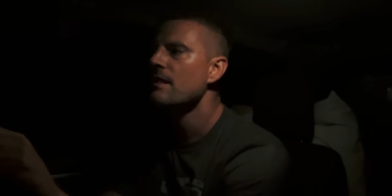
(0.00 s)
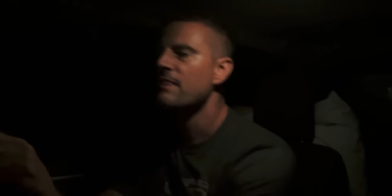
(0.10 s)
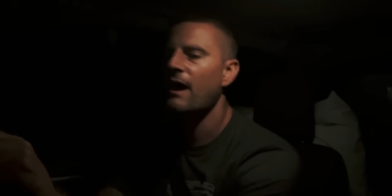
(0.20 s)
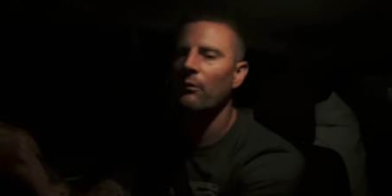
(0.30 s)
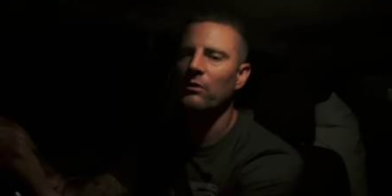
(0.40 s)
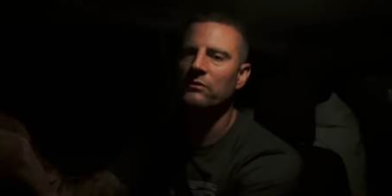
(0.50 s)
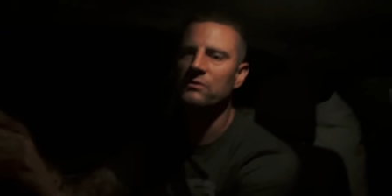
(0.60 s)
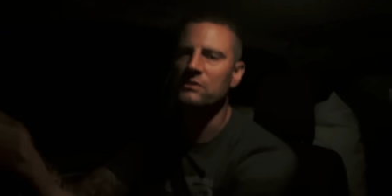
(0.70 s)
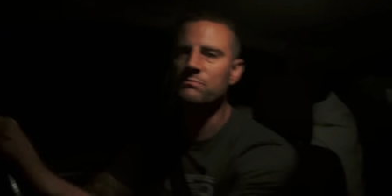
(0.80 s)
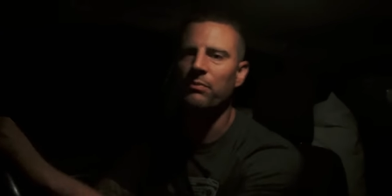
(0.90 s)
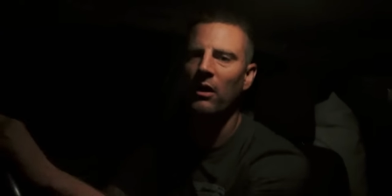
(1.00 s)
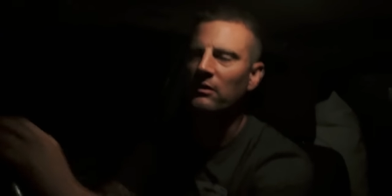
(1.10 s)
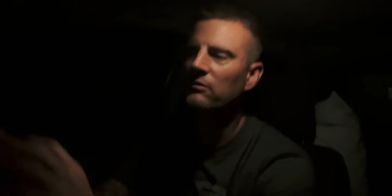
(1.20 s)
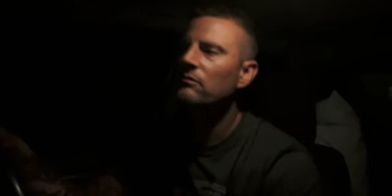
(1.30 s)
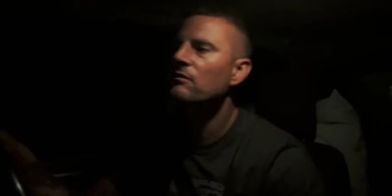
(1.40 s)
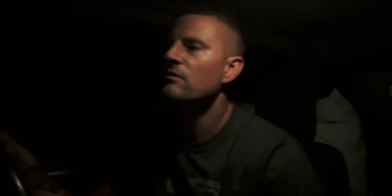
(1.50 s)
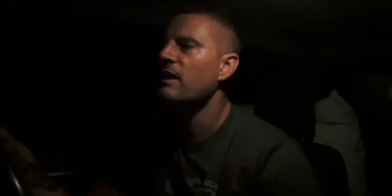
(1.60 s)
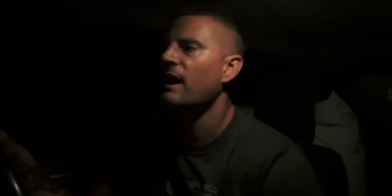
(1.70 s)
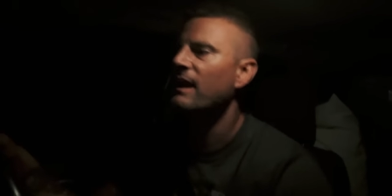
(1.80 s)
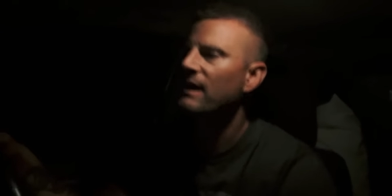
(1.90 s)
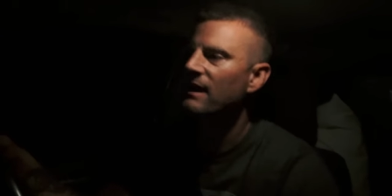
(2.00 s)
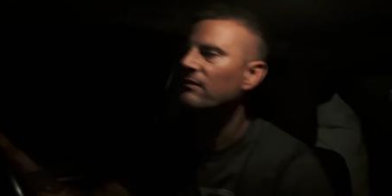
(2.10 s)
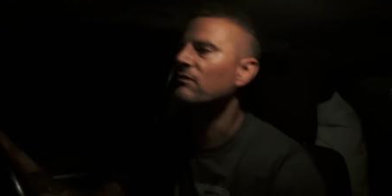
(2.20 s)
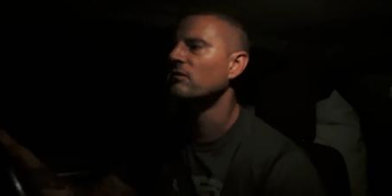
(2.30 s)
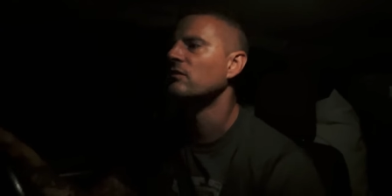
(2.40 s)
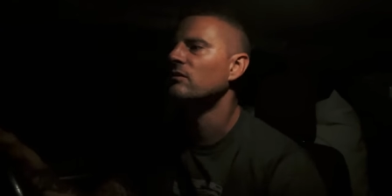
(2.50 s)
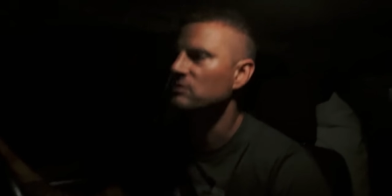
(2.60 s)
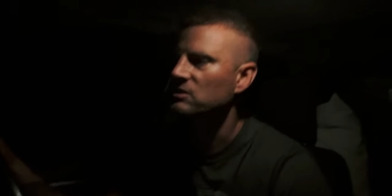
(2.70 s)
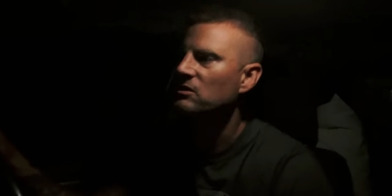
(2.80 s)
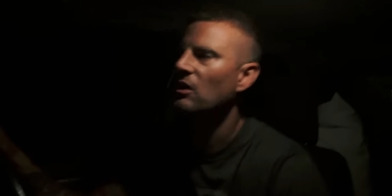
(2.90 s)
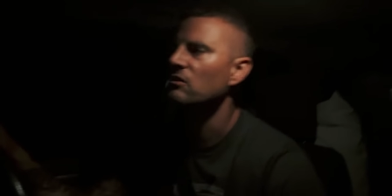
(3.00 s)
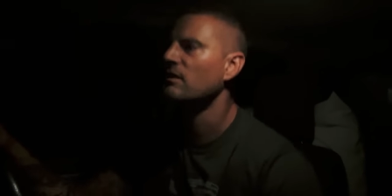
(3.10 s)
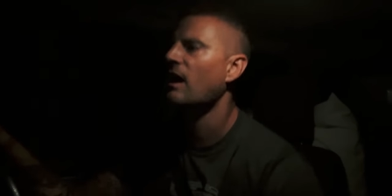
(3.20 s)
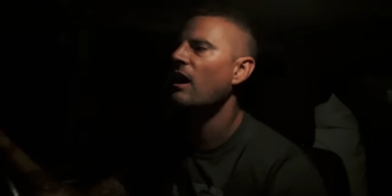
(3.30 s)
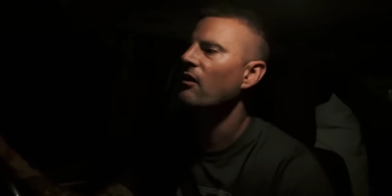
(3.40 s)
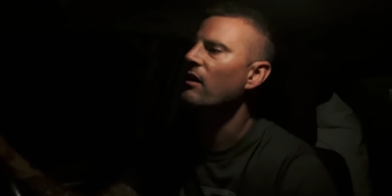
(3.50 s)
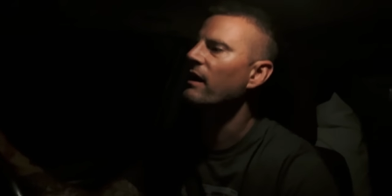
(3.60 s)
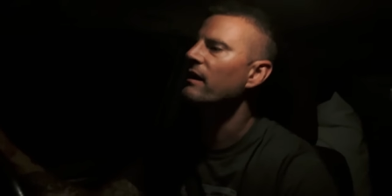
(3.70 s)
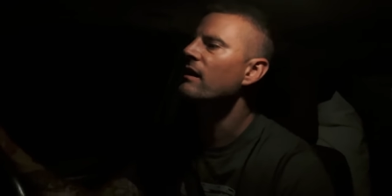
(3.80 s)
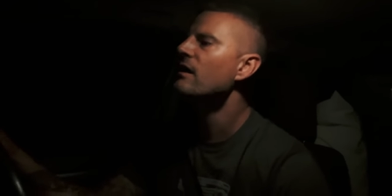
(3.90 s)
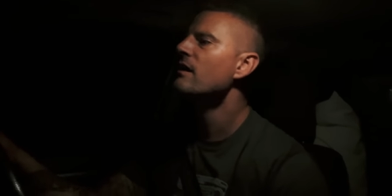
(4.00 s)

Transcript: that was the spot that I needed to just go down and,